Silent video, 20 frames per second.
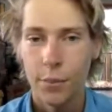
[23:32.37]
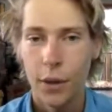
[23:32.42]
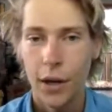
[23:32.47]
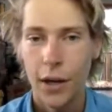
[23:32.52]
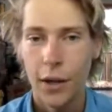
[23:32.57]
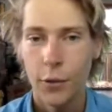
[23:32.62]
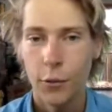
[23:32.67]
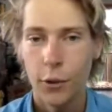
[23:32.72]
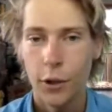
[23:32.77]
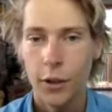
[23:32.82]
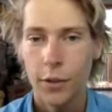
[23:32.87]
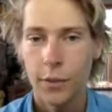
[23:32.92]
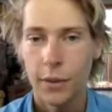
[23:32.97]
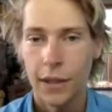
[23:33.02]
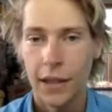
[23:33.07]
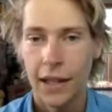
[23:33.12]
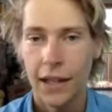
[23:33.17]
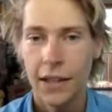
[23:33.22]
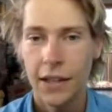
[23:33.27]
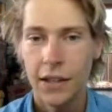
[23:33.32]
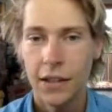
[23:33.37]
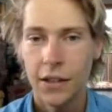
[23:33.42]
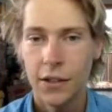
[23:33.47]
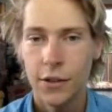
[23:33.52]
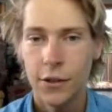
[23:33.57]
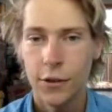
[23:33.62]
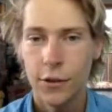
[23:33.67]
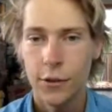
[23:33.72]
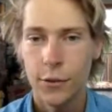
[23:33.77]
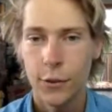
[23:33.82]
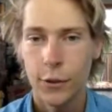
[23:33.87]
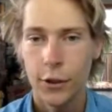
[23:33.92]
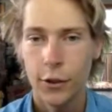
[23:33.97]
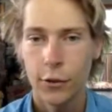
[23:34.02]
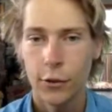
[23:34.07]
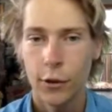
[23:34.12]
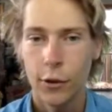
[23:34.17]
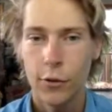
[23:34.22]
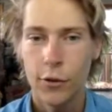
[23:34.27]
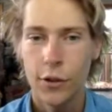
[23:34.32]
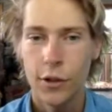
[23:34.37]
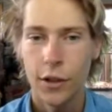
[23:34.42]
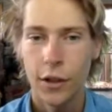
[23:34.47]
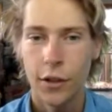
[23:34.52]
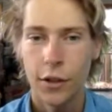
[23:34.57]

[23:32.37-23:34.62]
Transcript: Brian Workman, any issues with corrosion